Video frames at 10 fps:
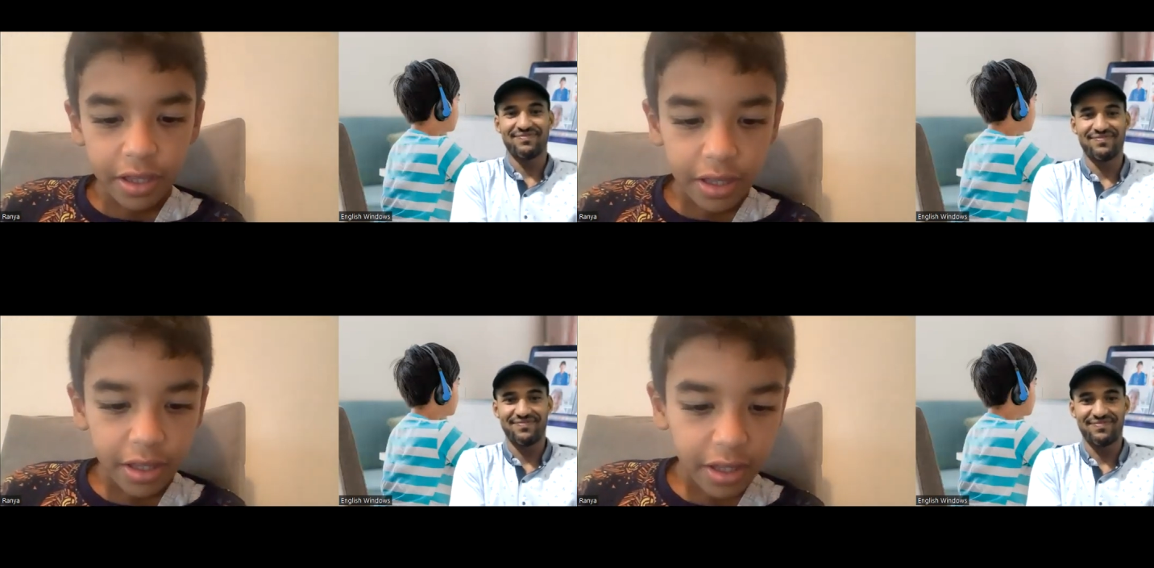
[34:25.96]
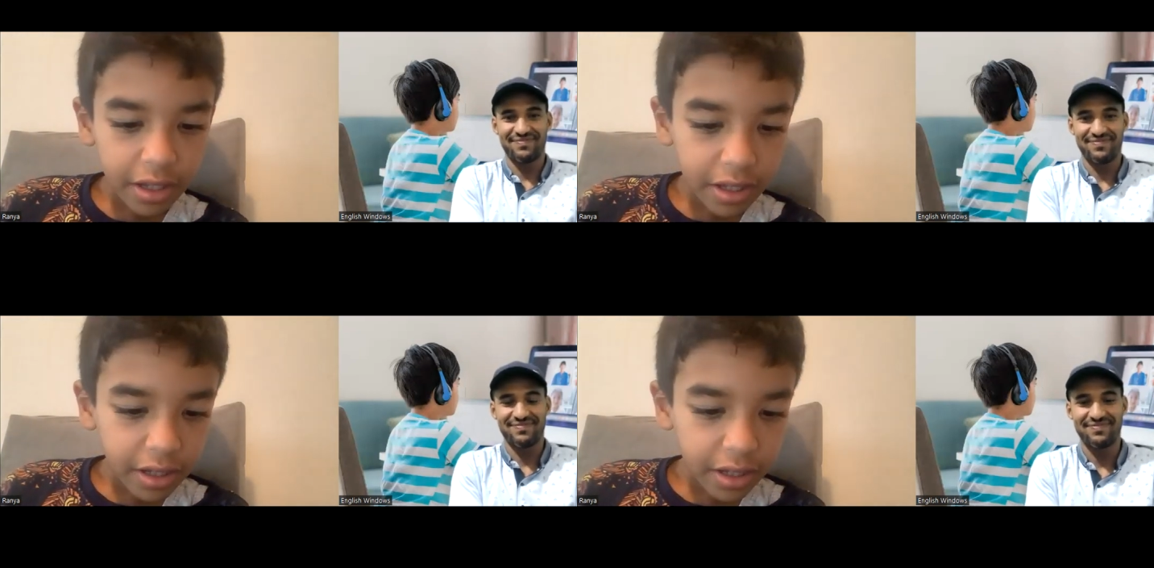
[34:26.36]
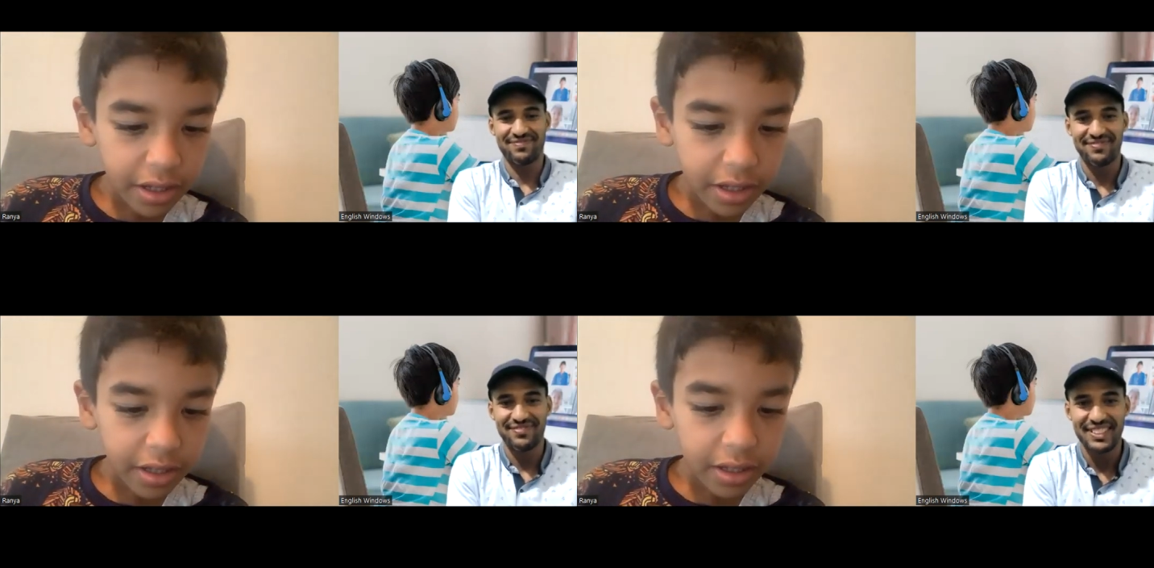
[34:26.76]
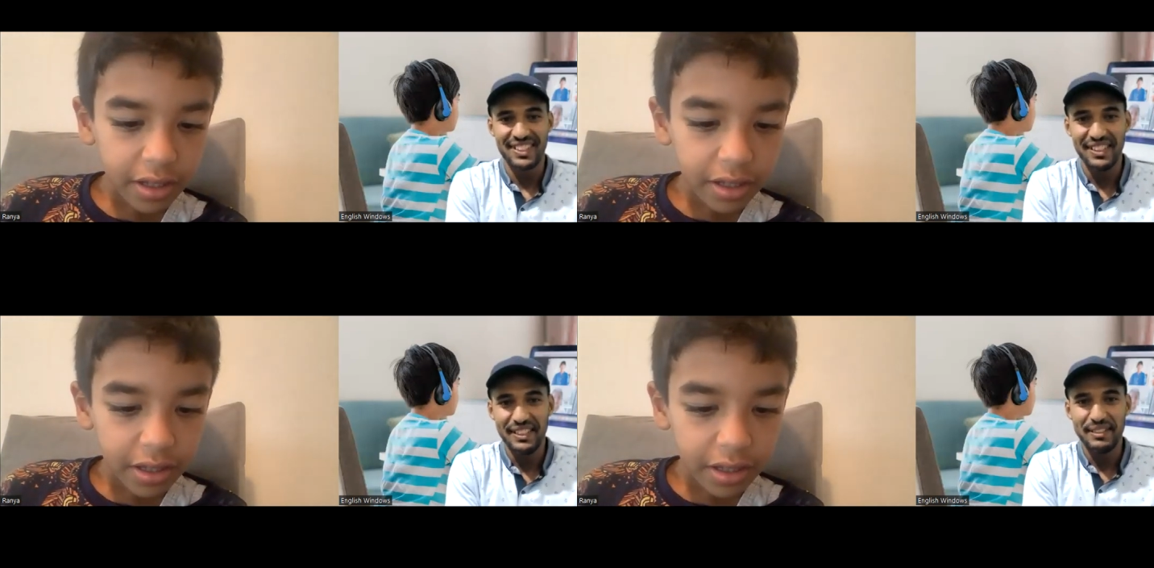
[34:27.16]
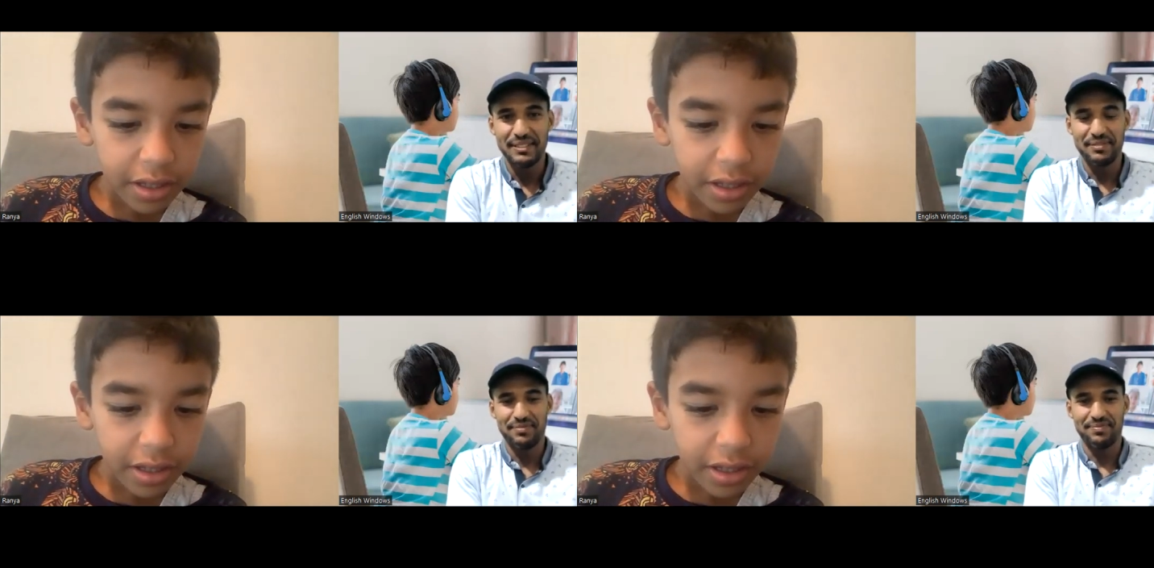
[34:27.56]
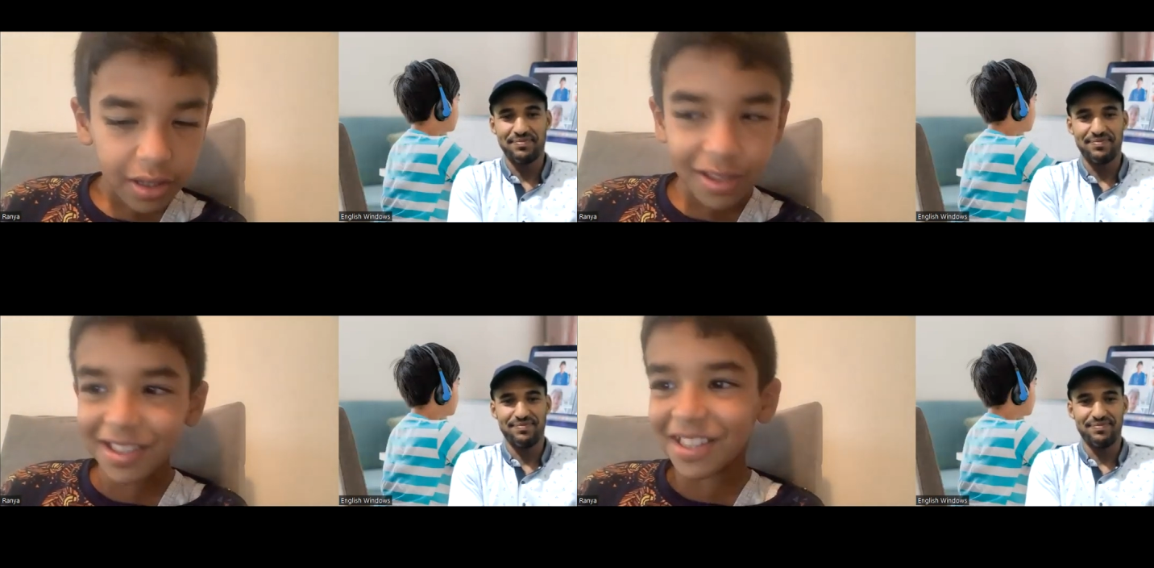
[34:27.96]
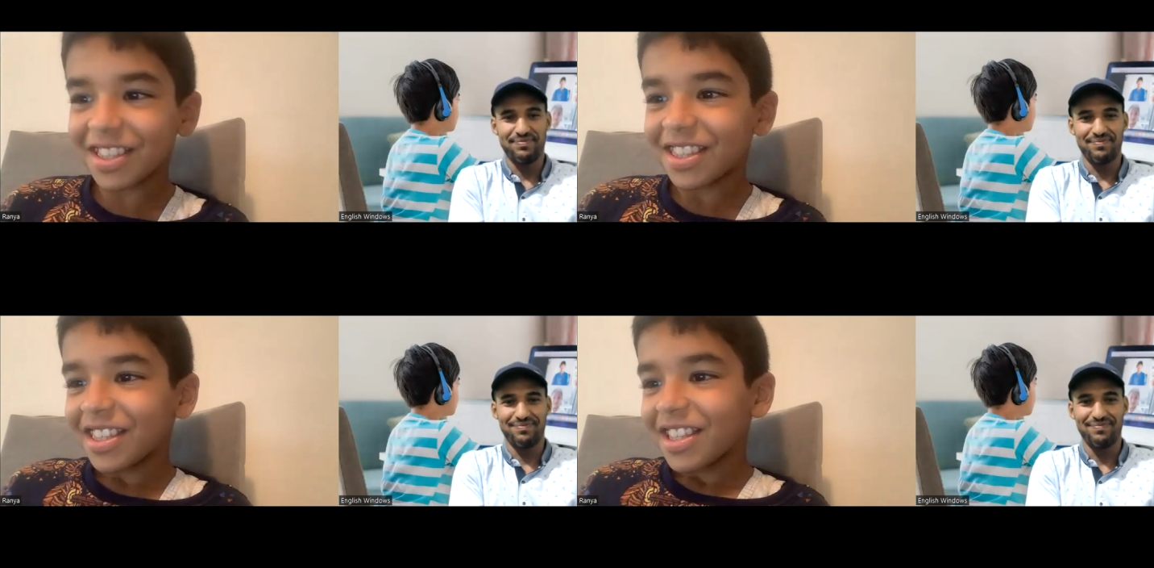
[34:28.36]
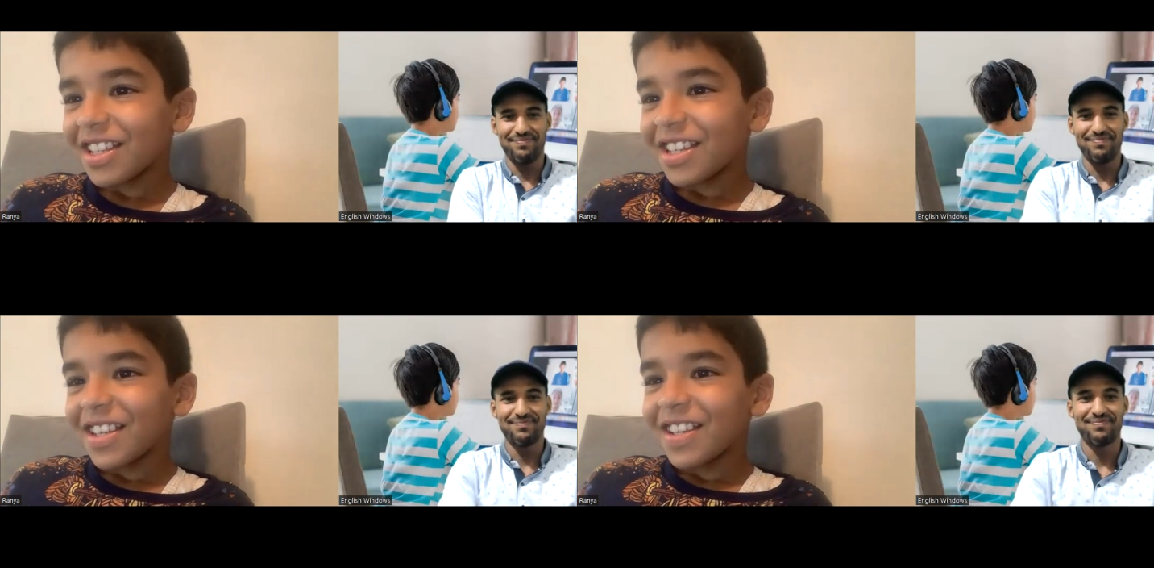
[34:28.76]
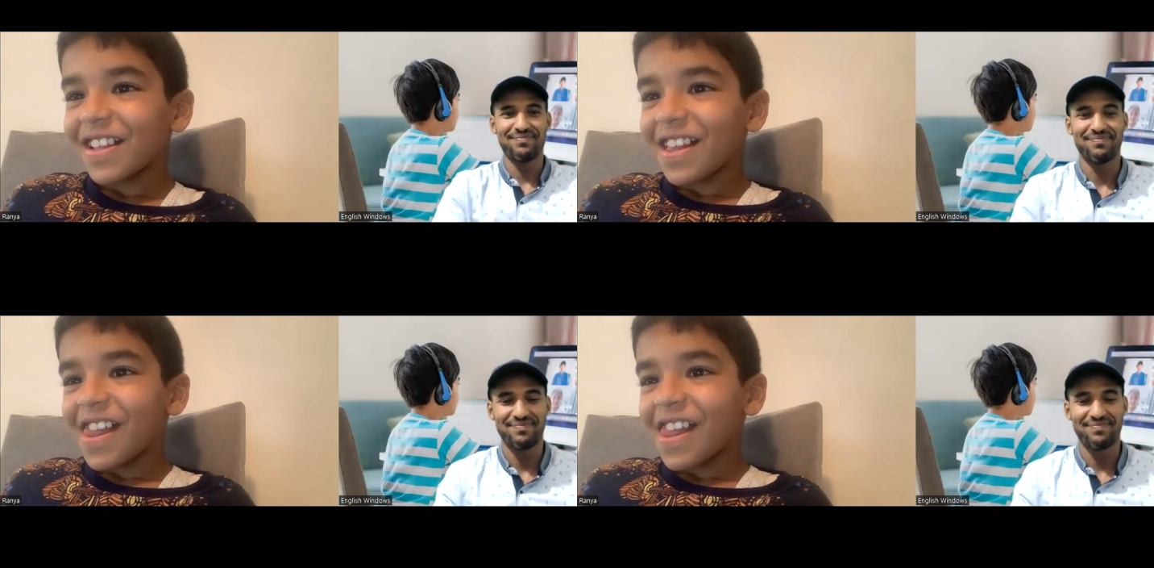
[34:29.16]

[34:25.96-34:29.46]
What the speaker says: Nothing is said.